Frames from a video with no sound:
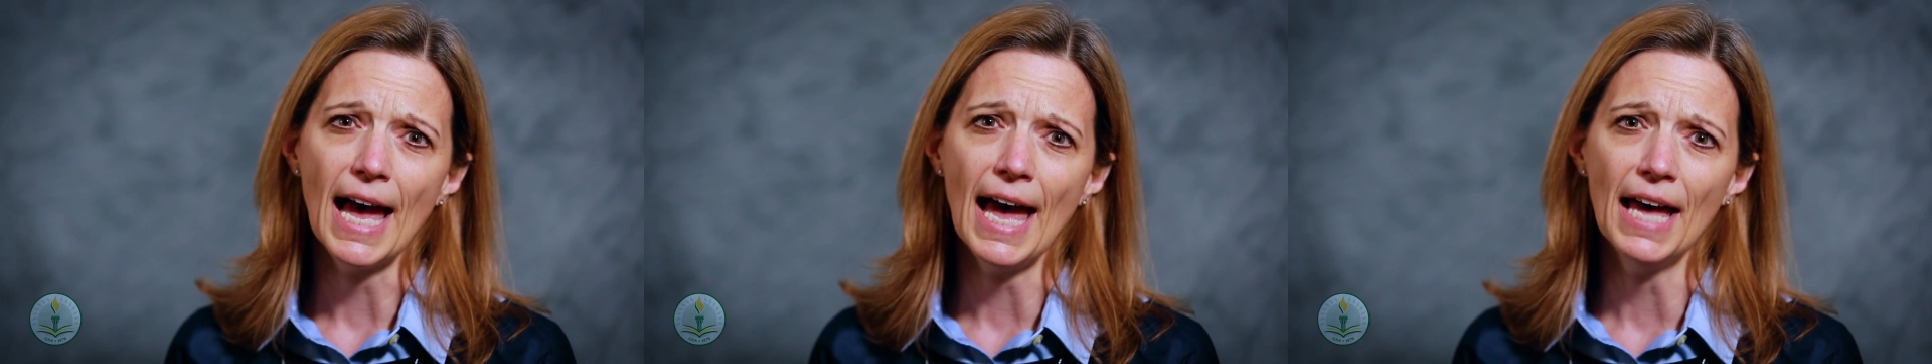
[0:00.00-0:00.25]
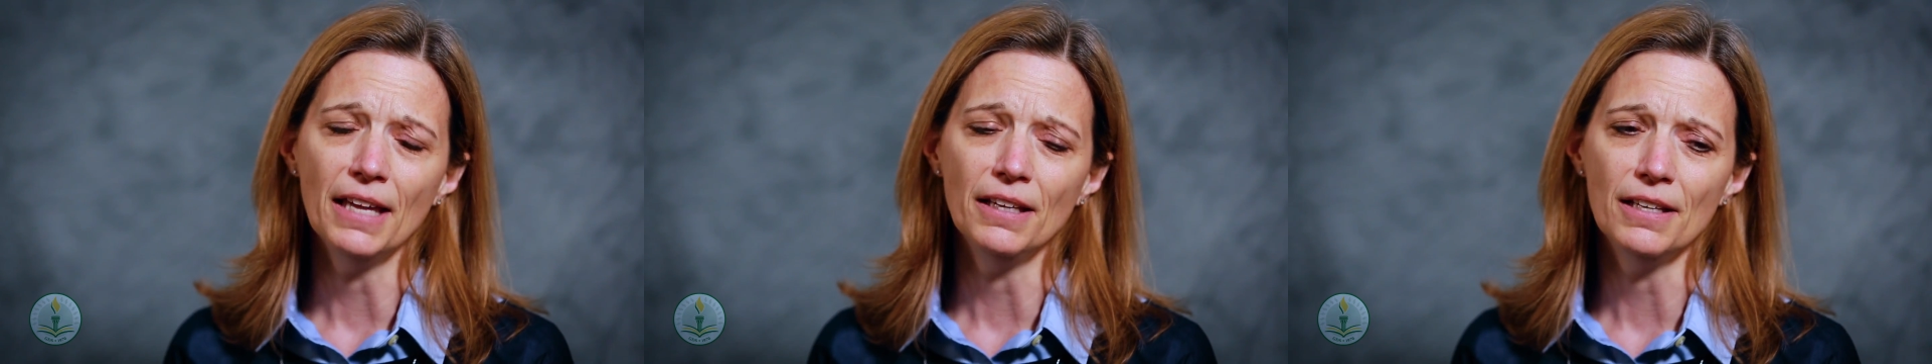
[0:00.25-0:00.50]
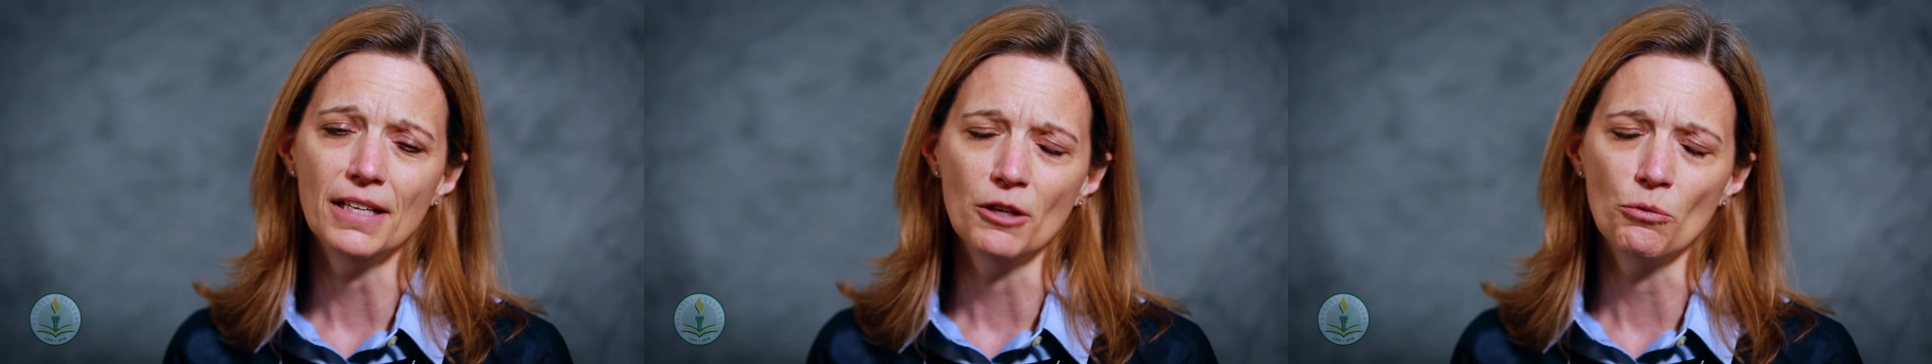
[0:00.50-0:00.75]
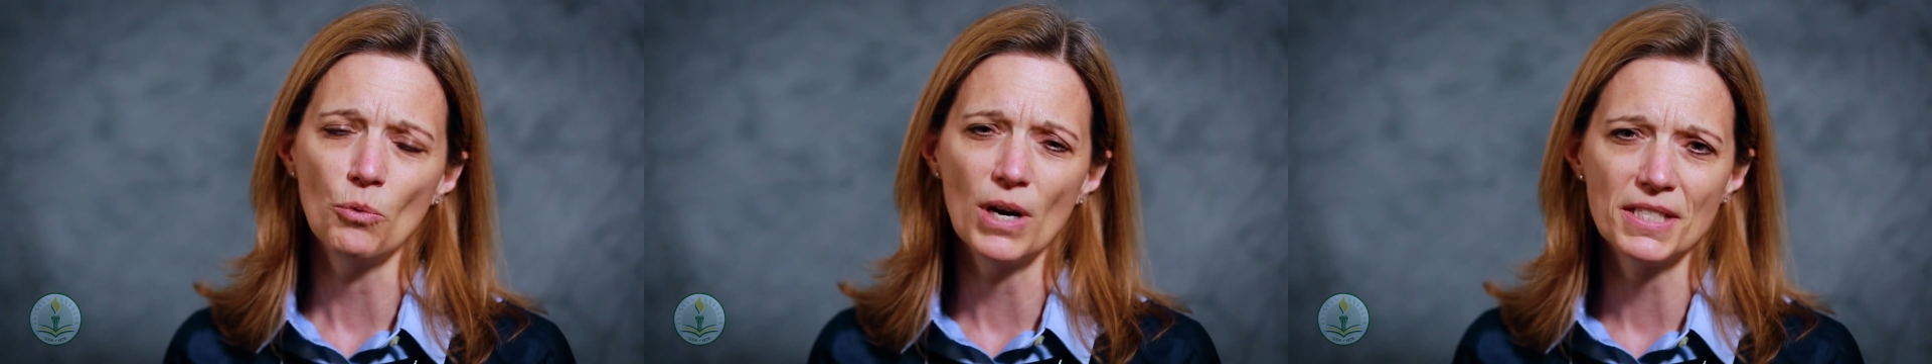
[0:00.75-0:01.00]
And
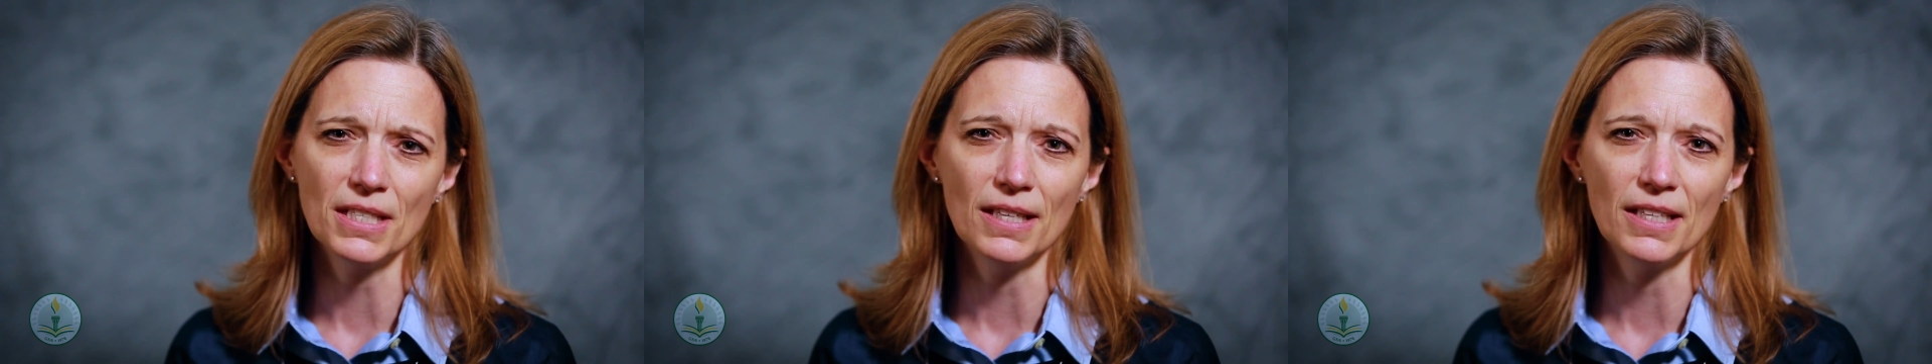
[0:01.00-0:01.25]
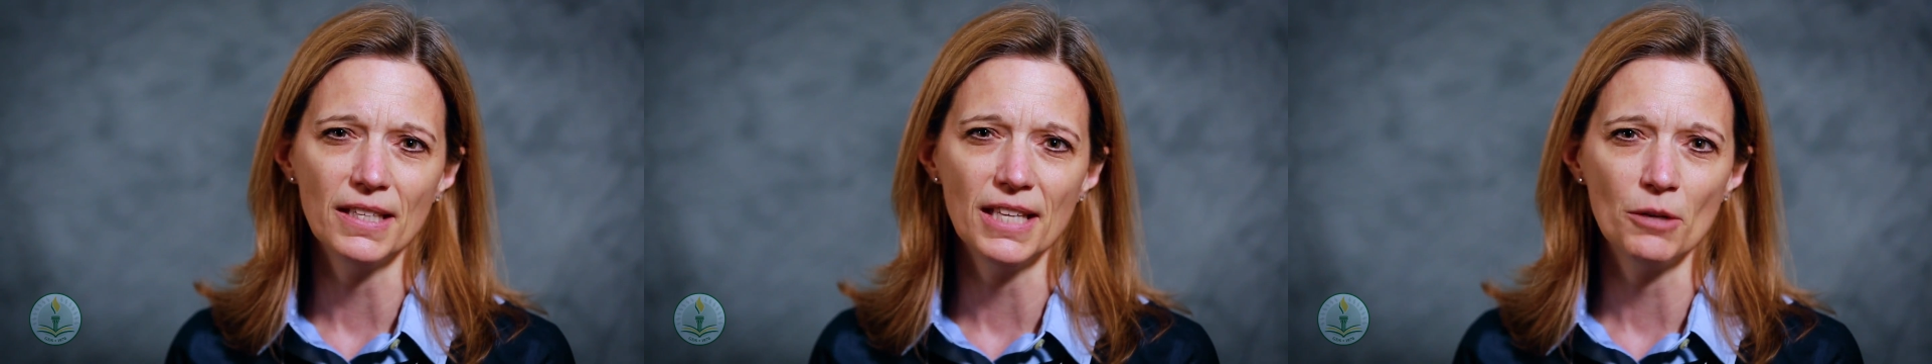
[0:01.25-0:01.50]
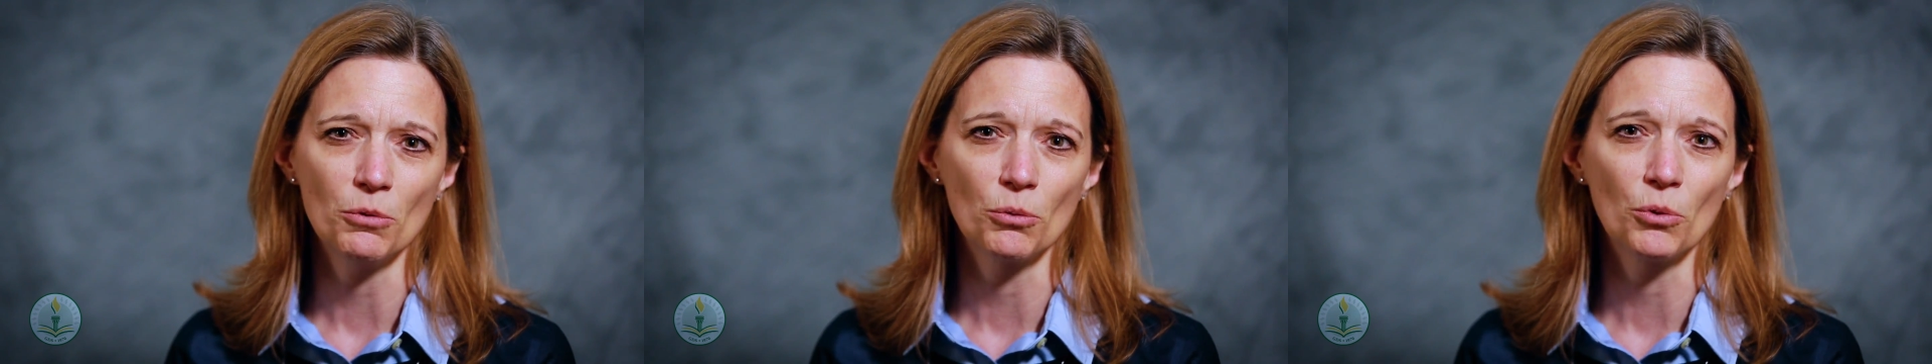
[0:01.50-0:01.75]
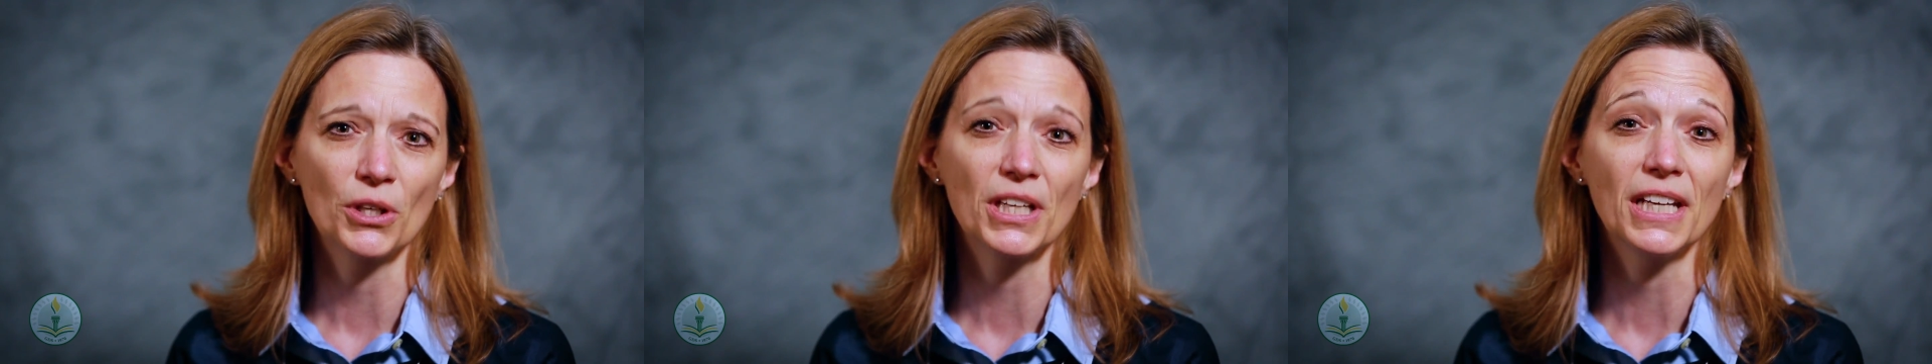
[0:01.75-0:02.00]
it wasn't that they were
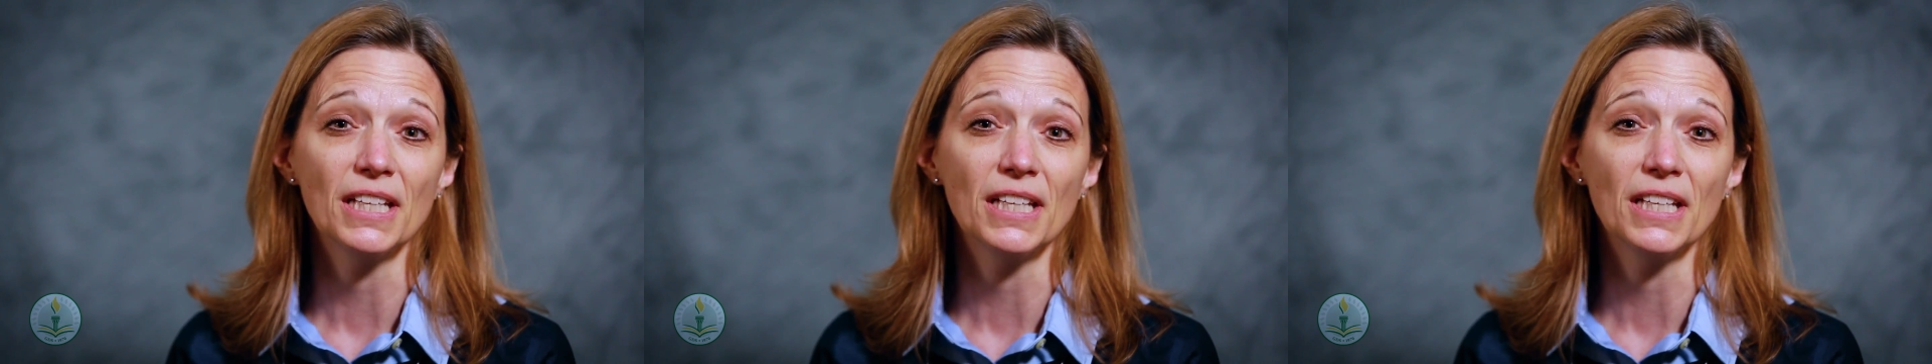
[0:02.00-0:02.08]
working